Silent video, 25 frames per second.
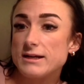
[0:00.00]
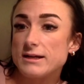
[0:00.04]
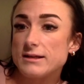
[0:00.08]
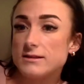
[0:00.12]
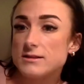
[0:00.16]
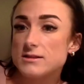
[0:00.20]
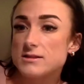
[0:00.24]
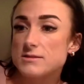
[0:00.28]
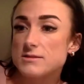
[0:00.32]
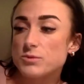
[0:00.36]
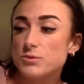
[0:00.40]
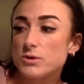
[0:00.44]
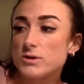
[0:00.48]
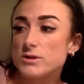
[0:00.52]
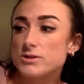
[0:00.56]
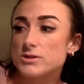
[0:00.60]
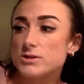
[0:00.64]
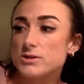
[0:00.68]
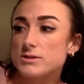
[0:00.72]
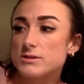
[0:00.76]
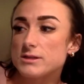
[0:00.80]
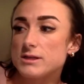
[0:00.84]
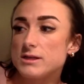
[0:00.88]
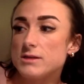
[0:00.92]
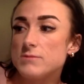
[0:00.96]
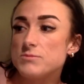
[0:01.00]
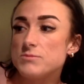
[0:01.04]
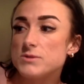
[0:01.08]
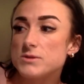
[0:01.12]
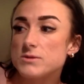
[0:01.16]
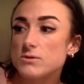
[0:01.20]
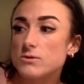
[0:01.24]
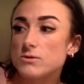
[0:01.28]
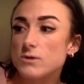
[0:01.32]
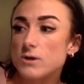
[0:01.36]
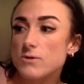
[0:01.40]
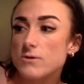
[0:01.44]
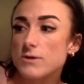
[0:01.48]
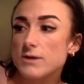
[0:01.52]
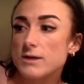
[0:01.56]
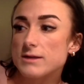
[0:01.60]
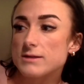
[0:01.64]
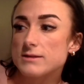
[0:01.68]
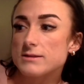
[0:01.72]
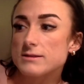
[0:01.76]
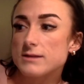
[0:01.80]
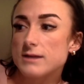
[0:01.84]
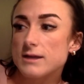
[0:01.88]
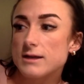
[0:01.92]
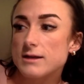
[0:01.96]
And the sport just keeps growing
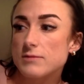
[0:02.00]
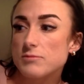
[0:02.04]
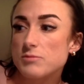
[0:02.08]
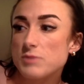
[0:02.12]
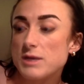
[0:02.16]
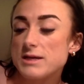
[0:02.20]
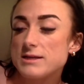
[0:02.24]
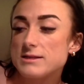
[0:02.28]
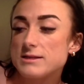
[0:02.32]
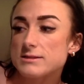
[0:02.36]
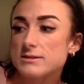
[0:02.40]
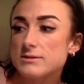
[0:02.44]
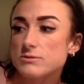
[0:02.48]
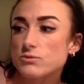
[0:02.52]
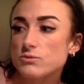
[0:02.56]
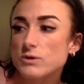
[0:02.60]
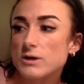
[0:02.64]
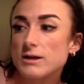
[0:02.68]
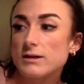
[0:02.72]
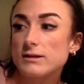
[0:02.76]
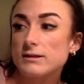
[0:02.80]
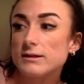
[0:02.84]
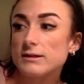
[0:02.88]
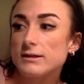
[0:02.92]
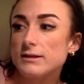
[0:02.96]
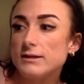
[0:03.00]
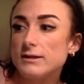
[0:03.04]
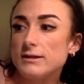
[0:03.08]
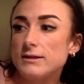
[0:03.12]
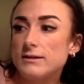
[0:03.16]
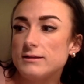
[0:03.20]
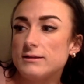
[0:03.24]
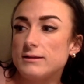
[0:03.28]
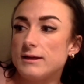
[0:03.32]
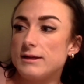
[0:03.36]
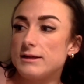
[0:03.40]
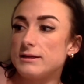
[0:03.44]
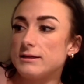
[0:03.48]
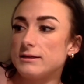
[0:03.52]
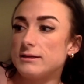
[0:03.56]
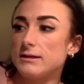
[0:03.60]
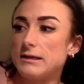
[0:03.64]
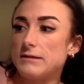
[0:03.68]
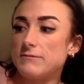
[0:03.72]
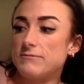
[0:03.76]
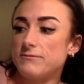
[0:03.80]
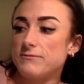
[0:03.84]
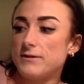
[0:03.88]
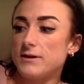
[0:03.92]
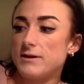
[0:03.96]
at a pace where, like,
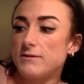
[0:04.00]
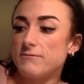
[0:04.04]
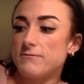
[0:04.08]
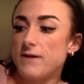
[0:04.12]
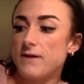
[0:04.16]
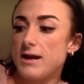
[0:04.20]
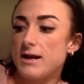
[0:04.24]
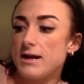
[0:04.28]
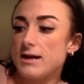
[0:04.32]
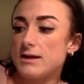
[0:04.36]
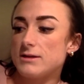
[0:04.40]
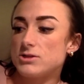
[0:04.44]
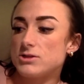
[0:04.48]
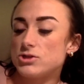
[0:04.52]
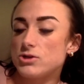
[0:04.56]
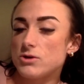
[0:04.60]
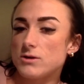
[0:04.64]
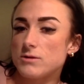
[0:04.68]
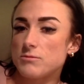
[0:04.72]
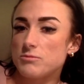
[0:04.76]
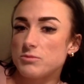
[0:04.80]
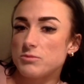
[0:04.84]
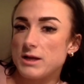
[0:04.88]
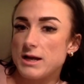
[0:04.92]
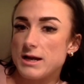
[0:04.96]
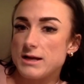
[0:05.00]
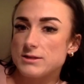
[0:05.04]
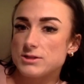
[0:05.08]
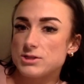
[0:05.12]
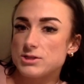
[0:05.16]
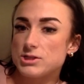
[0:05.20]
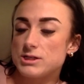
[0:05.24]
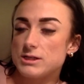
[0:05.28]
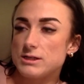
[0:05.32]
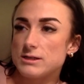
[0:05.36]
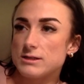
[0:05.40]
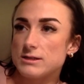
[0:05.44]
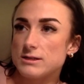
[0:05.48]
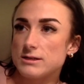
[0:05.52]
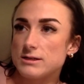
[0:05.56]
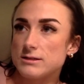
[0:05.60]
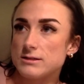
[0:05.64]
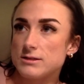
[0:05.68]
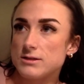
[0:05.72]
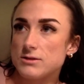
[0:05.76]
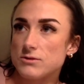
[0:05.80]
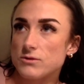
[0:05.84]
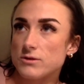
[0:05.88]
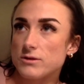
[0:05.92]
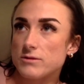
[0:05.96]
if I had showed up last year to
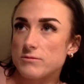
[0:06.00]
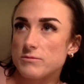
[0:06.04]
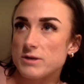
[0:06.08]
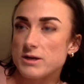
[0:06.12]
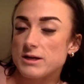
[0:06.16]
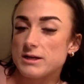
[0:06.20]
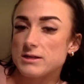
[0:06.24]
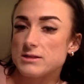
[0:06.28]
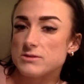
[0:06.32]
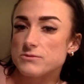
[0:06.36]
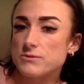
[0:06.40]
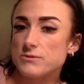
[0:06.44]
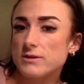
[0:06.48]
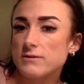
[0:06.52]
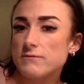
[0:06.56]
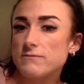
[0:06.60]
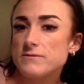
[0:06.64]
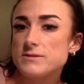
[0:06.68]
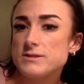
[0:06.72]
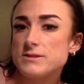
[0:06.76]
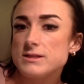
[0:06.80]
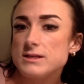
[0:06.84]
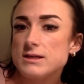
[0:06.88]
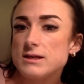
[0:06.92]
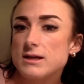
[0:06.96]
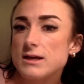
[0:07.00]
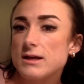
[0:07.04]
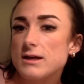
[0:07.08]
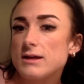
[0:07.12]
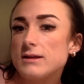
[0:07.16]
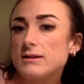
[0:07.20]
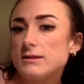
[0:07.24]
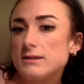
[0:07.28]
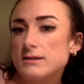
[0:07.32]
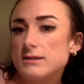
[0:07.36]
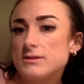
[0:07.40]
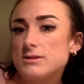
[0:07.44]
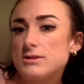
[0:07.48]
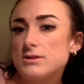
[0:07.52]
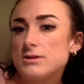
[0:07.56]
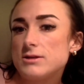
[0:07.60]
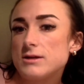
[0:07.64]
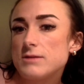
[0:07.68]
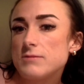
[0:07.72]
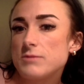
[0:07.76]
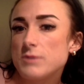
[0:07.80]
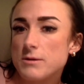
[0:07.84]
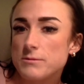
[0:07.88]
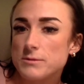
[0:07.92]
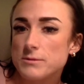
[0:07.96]
North Americans with the physique I had this year, I
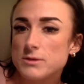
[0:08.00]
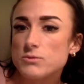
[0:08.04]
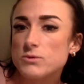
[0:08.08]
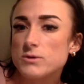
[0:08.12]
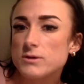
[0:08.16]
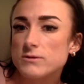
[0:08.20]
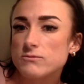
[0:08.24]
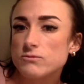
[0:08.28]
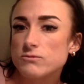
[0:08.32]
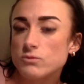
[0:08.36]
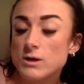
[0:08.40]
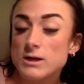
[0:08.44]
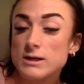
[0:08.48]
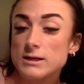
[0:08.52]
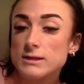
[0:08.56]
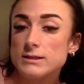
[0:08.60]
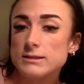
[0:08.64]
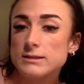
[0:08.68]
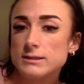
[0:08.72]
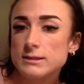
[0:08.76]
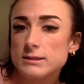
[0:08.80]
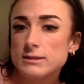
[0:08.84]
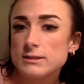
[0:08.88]
probably would have won.